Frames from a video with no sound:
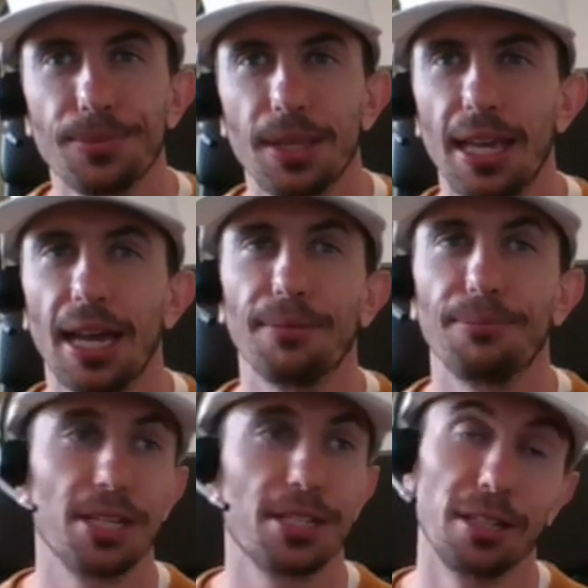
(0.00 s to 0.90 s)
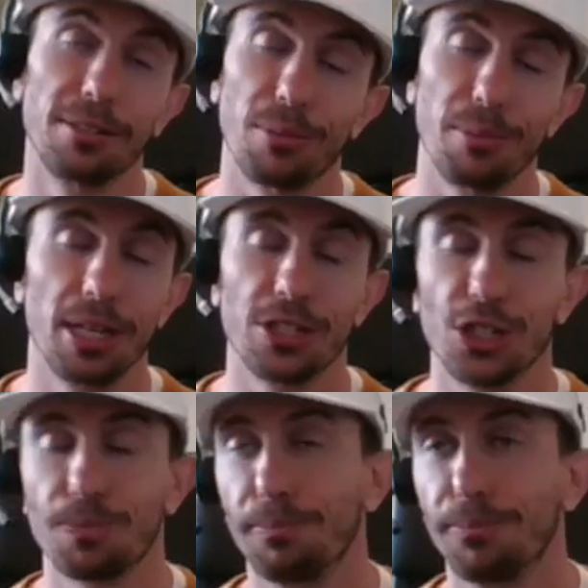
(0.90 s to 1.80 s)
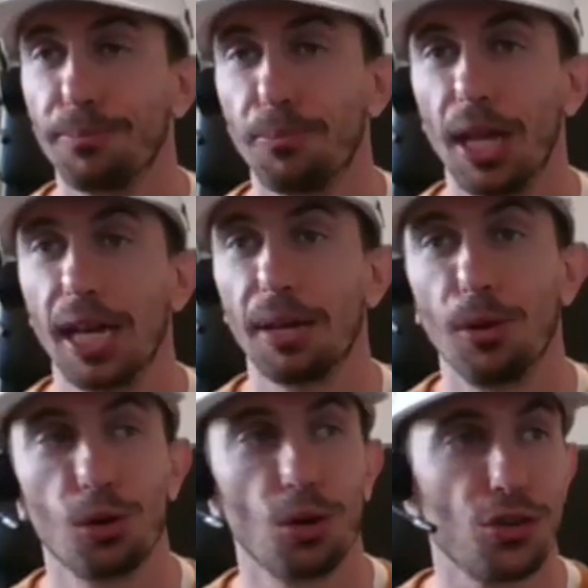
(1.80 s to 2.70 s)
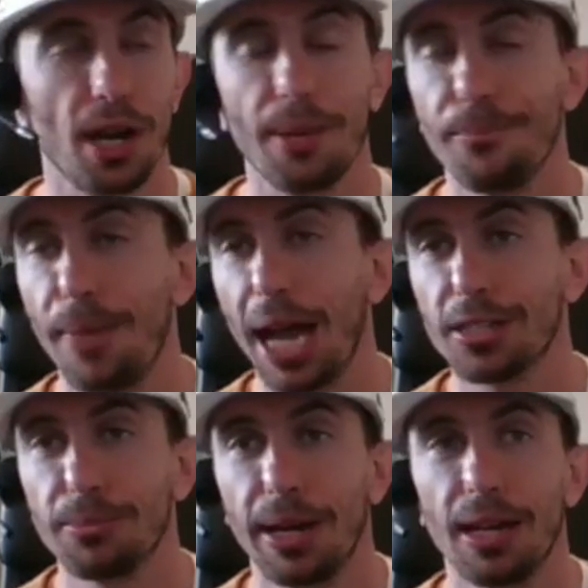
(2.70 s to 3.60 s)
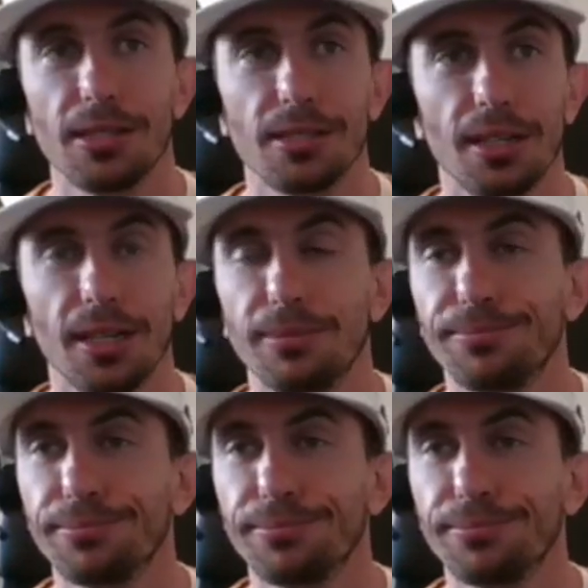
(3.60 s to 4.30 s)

Yeah, basically for me, it's just playing poker and try to maximize. Uh,